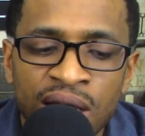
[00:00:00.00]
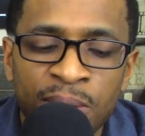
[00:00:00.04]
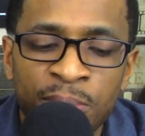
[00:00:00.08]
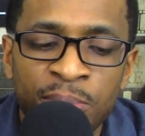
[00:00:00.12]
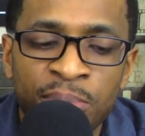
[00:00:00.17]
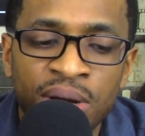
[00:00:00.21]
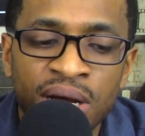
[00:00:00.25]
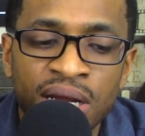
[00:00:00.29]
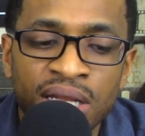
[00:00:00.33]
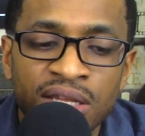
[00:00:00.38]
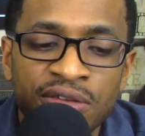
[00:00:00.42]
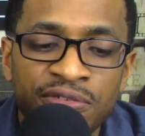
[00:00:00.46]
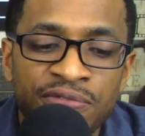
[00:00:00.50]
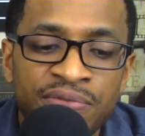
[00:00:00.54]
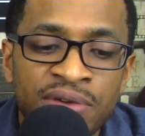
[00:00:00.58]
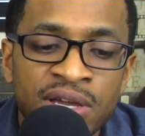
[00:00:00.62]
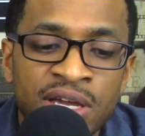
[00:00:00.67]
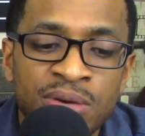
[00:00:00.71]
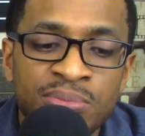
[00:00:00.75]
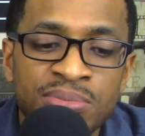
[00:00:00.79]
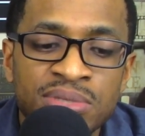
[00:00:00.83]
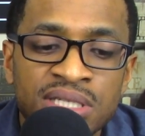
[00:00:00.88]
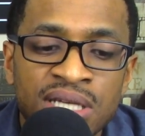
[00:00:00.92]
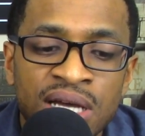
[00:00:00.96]
But the
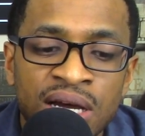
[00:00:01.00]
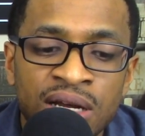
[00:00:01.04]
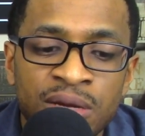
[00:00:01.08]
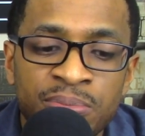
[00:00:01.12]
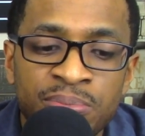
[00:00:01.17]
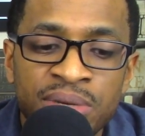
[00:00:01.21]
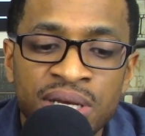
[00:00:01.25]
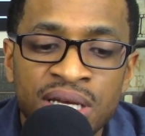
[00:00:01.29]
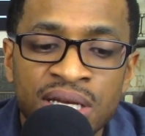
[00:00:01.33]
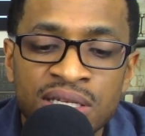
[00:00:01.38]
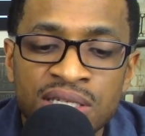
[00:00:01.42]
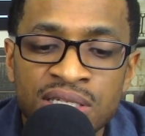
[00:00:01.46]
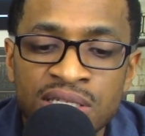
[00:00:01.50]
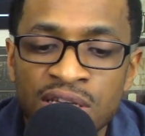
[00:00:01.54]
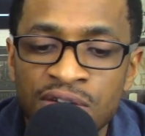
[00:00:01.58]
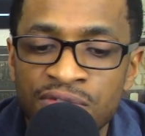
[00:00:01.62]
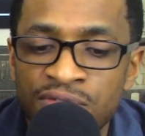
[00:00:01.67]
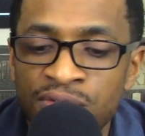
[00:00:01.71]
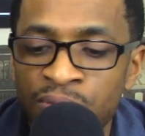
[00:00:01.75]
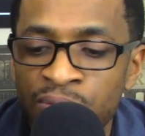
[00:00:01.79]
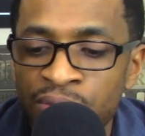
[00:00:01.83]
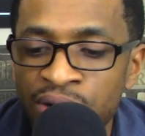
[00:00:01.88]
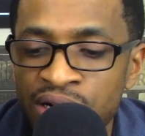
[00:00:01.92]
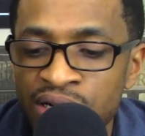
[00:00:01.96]
film is kind of being
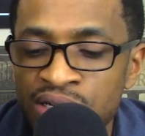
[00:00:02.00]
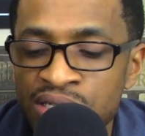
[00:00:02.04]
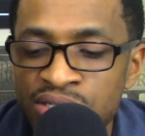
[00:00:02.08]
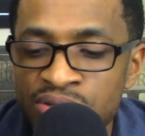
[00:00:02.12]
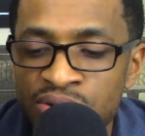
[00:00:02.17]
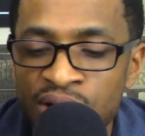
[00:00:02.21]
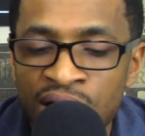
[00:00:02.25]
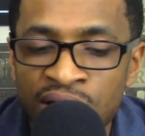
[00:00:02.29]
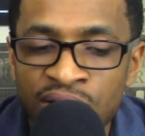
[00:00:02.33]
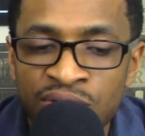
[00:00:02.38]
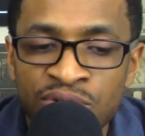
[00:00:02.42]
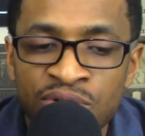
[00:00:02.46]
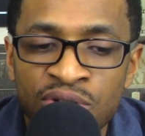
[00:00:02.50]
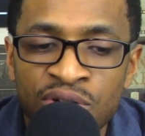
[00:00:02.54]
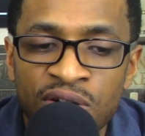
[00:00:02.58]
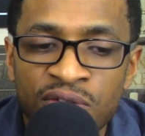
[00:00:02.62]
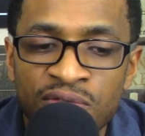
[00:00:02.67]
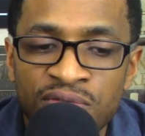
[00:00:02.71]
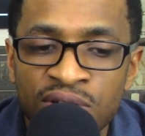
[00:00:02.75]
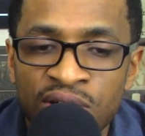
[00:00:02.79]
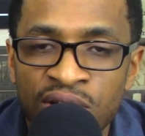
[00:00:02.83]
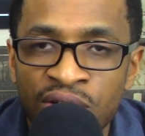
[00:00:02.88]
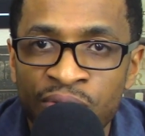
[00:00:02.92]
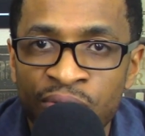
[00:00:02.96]
self-aware, so I don't know
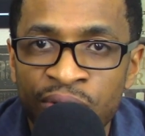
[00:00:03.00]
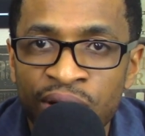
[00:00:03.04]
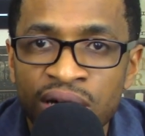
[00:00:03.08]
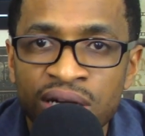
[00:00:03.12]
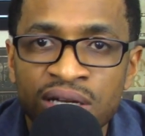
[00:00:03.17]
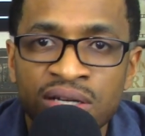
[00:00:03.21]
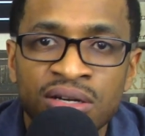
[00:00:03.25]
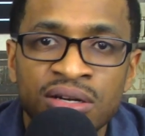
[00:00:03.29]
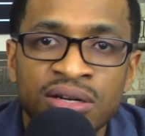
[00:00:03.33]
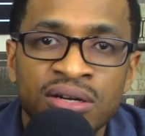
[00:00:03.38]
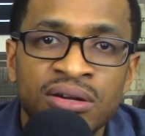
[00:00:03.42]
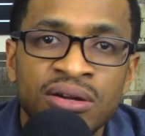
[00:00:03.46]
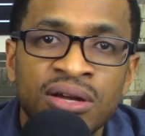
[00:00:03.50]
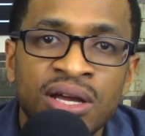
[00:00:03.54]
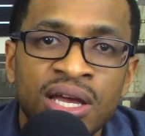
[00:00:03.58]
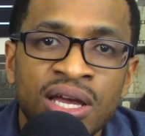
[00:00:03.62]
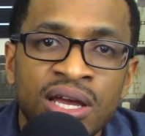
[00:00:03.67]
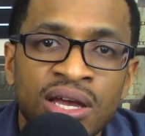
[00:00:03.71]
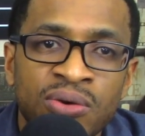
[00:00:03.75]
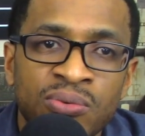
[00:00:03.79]
if the director